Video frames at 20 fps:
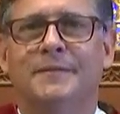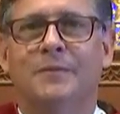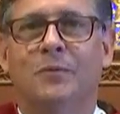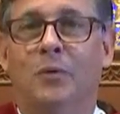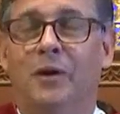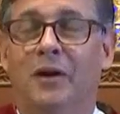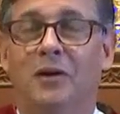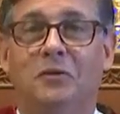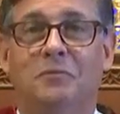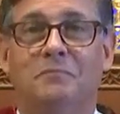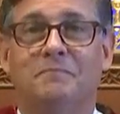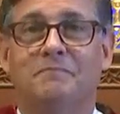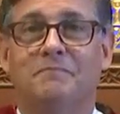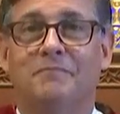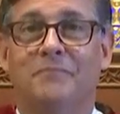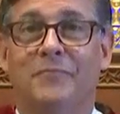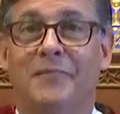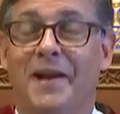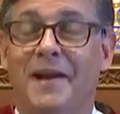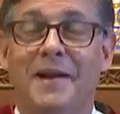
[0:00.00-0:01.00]
well,
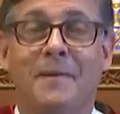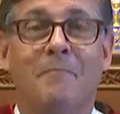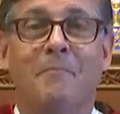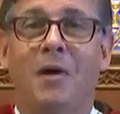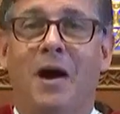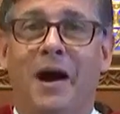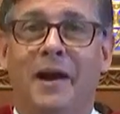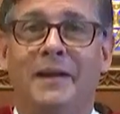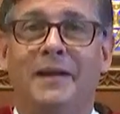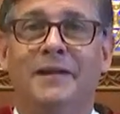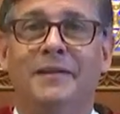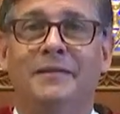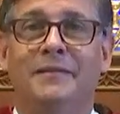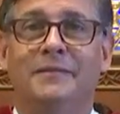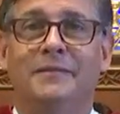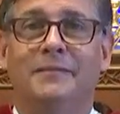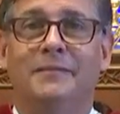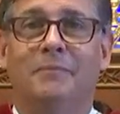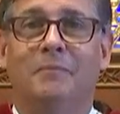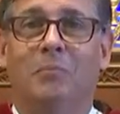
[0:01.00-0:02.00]
they embody
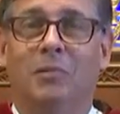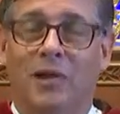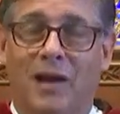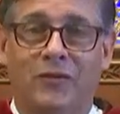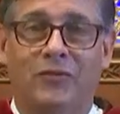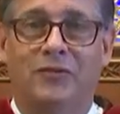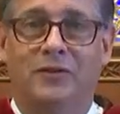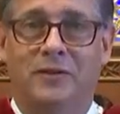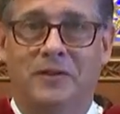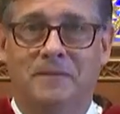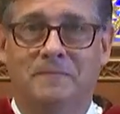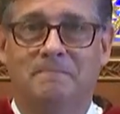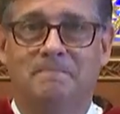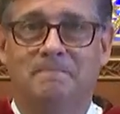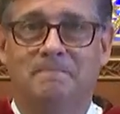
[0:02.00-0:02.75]
blessing.